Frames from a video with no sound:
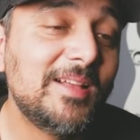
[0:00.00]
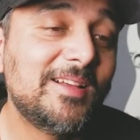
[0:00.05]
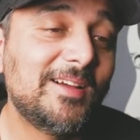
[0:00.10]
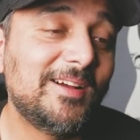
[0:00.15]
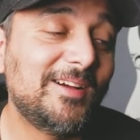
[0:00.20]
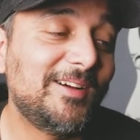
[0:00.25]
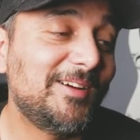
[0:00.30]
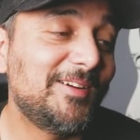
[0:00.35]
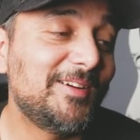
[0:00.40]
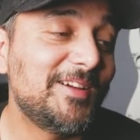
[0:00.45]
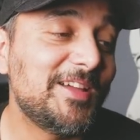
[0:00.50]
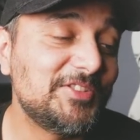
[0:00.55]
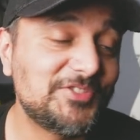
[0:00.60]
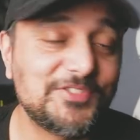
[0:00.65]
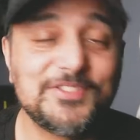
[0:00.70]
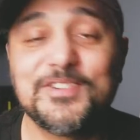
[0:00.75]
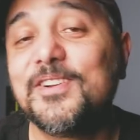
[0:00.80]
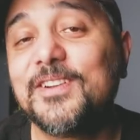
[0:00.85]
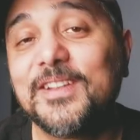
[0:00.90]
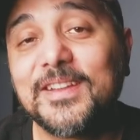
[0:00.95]
uh,
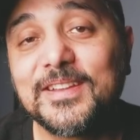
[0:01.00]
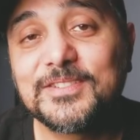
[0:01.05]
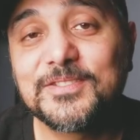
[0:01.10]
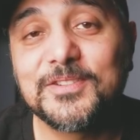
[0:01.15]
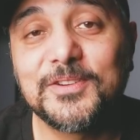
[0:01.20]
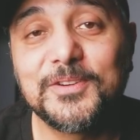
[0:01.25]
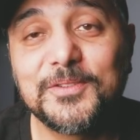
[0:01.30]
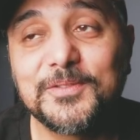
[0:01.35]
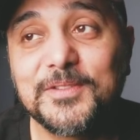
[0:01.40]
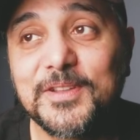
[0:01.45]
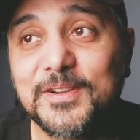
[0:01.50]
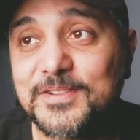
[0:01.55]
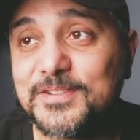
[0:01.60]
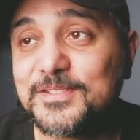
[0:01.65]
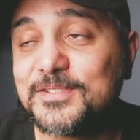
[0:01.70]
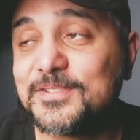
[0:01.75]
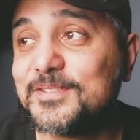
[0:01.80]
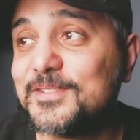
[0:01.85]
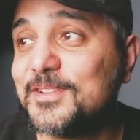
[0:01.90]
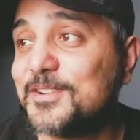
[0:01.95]
engineering. So
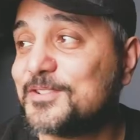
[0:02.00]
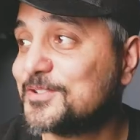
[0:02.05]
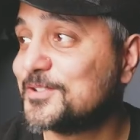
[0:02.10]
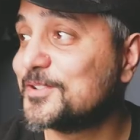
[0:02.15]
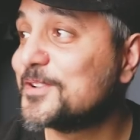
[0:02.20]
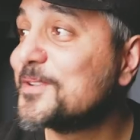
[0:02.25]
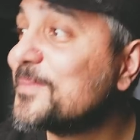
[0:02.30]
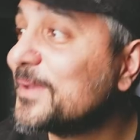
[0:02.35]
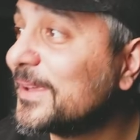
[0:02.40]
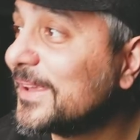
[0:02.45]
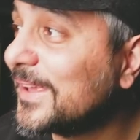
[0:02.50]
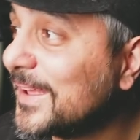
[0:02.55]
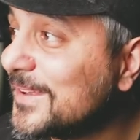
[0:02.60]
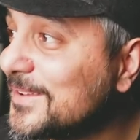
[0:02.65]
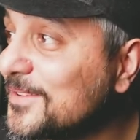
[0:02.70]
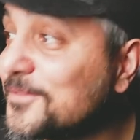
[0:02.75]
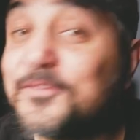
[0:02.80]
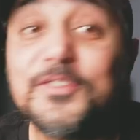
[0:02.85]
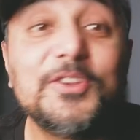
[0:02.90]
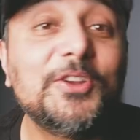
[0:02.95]
there's there shouldn't be
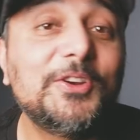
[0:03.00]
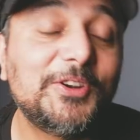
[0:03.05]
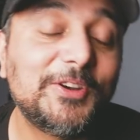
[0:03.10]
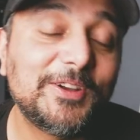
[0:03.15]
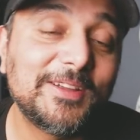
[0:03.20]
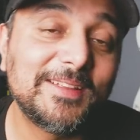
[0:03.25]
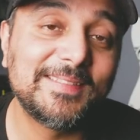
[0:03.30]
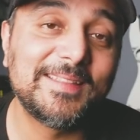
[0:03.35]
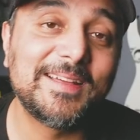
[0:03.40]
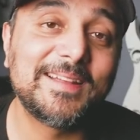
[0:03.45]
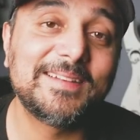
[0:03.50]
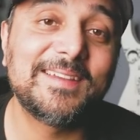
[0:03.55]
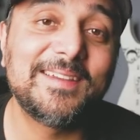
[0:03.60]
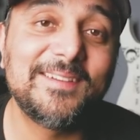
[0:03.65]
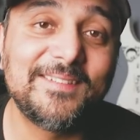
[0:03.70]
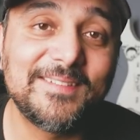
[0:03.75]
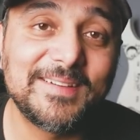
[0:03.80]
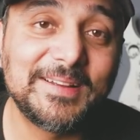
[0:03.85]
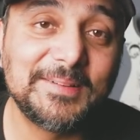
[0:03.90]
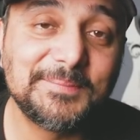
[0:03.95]
any fear in that
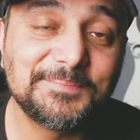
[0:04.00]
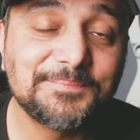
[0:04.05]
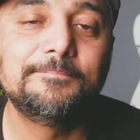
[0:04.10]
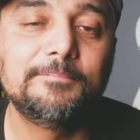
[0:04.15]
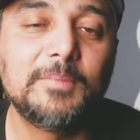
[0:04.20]
area.